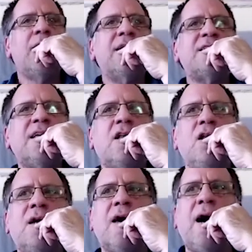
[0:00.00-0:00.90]
let's take a
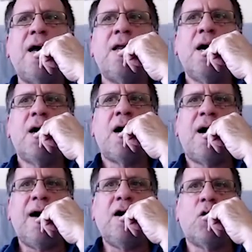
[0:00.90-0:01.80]
look at
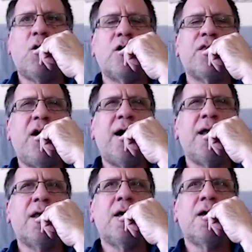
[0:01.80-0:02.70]
higher order thought
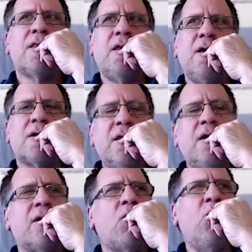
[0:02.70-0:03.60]
th-
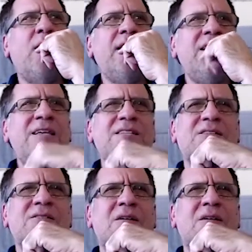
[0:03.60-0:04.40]
theory. What is